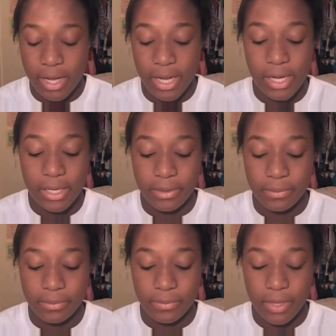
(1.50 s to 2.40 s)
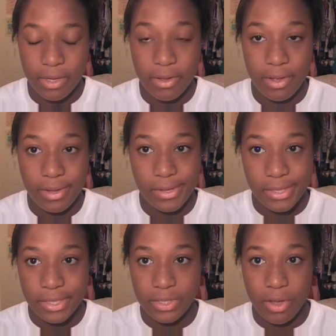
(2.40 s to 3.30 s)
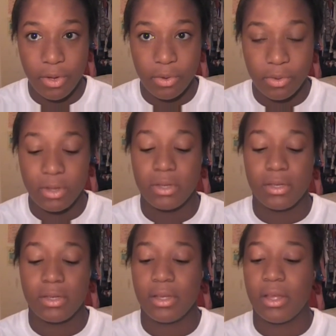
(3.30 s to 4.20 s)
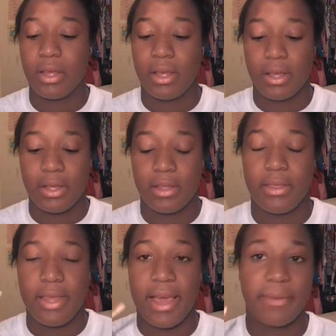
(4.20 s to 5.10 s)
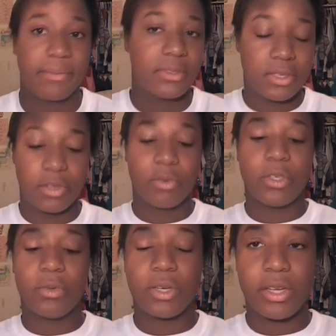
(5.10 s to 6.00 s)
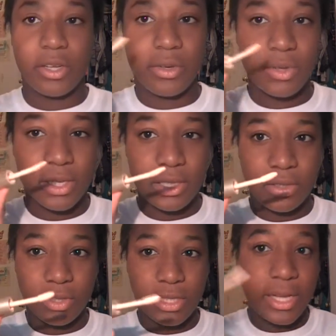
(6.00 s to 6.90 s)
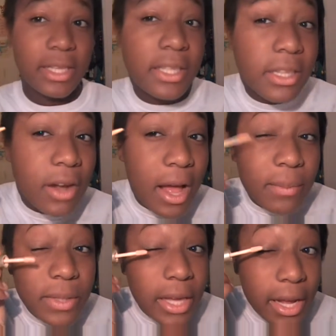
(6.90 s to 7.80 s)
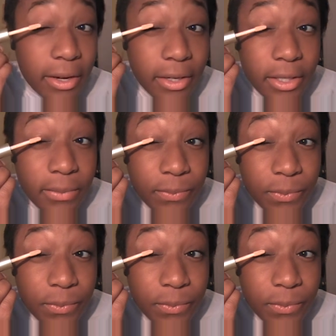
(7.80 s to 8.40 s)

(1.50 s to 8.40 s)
So yeah, so what you want to do is you'll just take the little applicator.